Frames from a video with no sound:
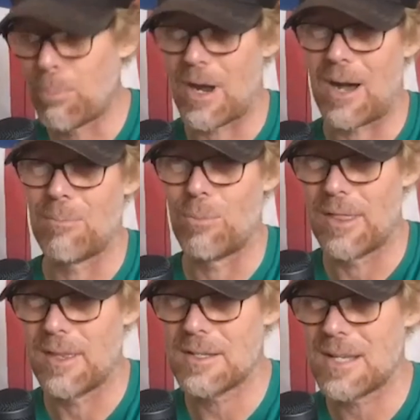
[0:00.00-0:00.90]
problem
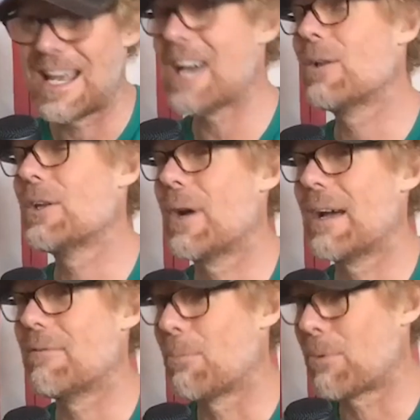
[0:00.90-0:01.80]
with it. Not only do I
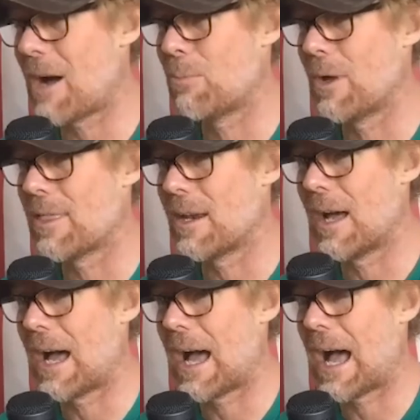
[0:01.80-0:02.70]
have no problem with it,
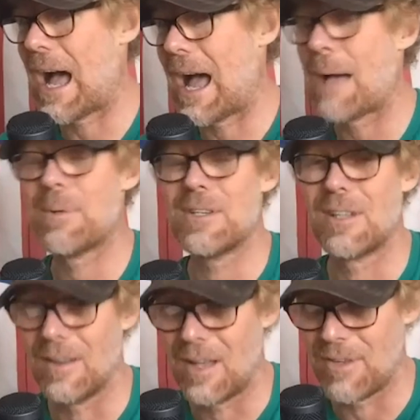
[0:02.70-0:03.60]
I happen
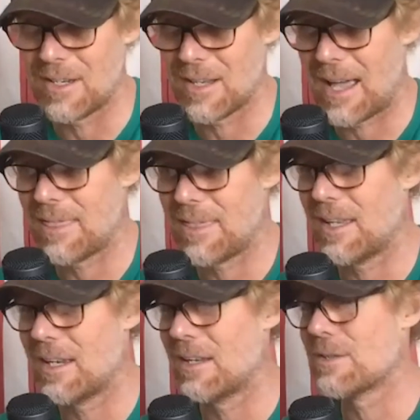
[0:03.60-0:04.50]
to love it. I
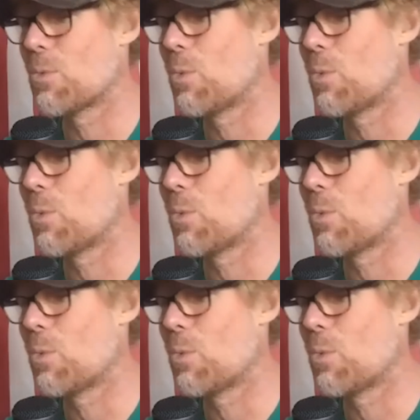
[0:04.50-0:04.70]
think it is